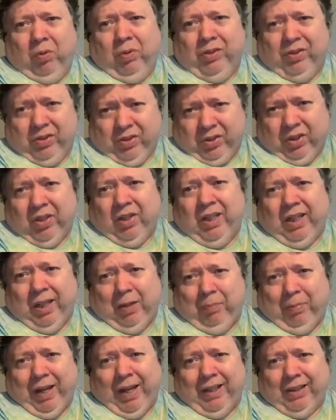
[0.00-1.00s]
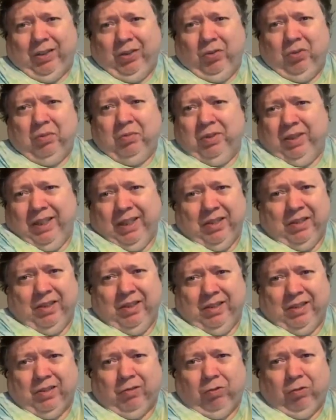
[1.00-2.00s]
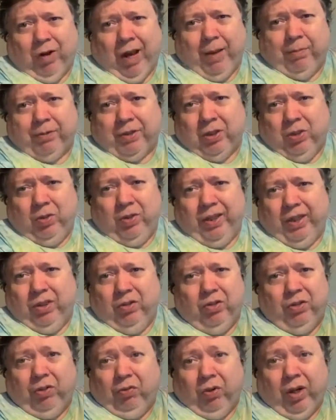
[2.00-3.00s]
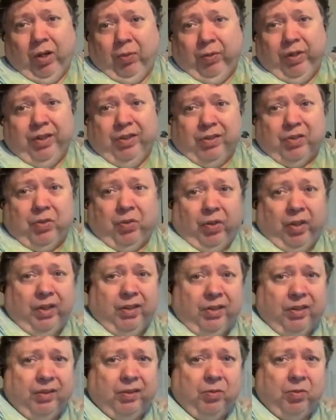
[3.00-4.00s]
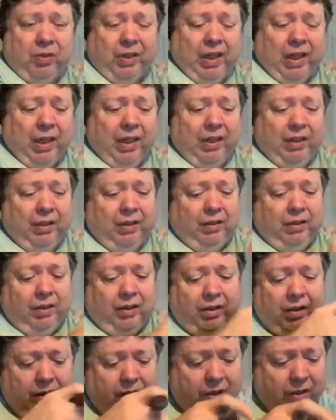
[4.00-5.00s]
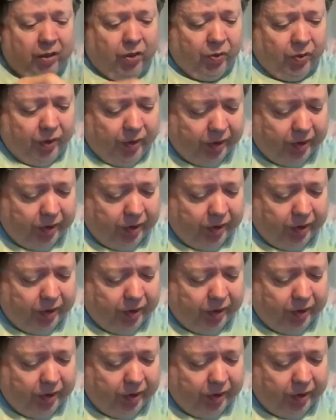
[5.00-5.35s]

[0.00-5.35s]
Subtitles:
Just started to get back to normal. Now all this crap's going on, right, with this crisis we got in the country.